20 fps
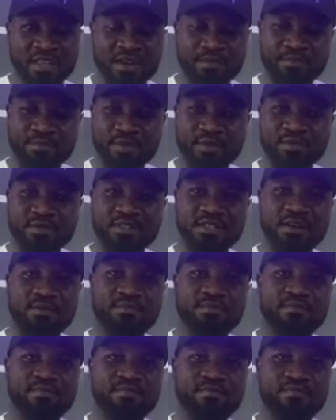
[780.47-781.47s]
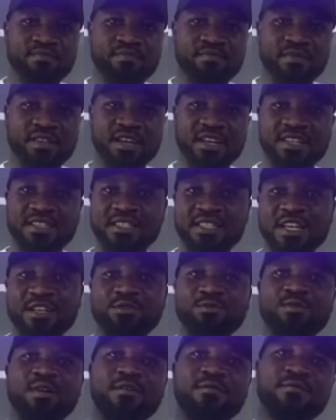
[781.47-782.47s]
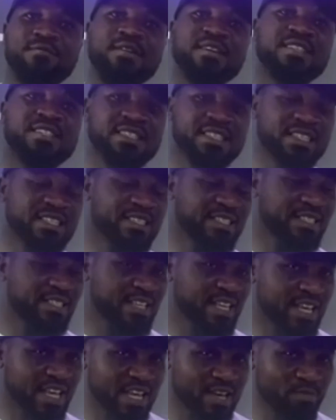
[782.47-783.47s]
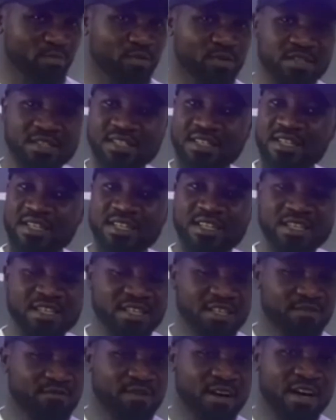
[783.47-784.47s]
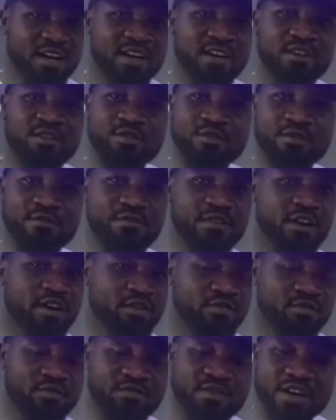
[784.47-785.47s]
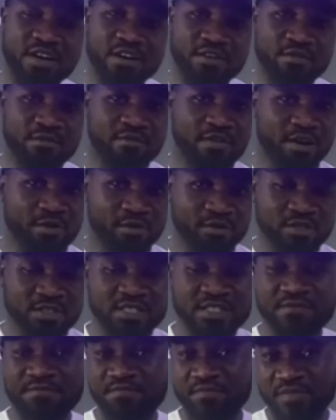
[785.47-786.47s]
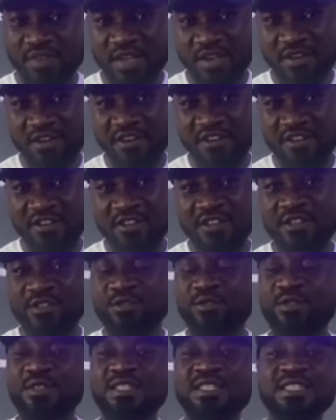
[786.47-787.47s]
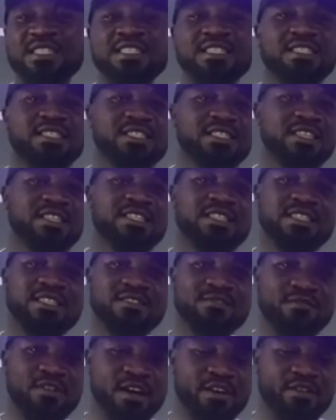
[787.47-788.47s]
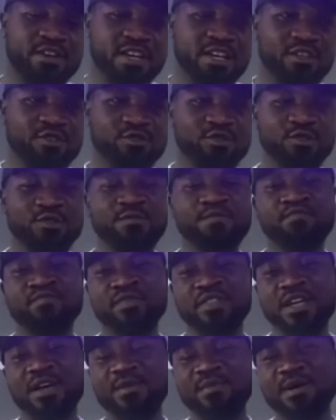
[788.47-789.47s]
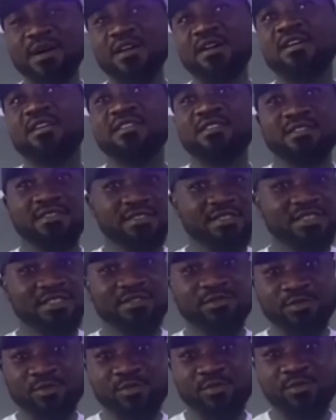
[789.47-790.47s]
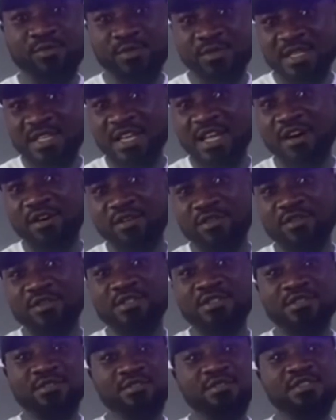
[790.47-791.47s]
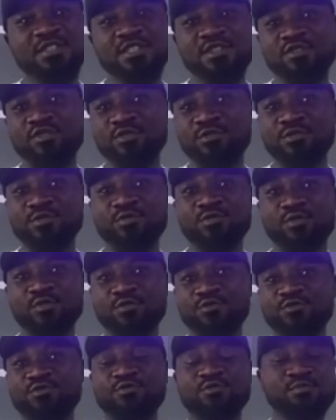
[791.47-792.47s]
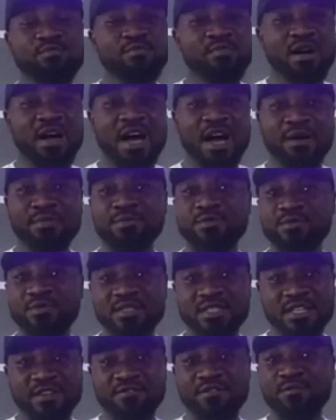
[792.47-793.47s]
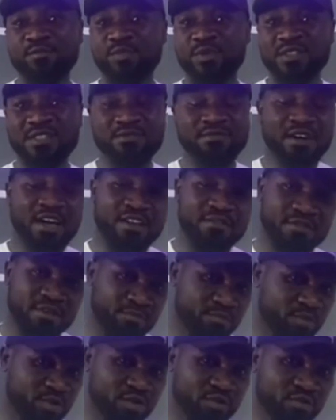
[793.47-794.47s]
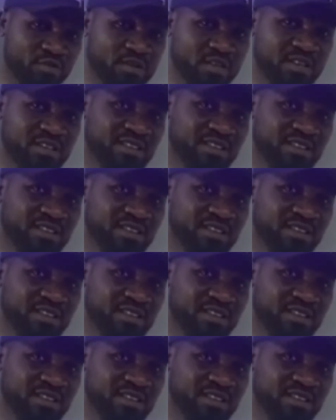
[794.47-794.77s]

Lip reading: It builds up and it starts to affect the same liver over and over and over again. So this is very dangerous. And so in adults, you need not to consume up to 7.5 and beyond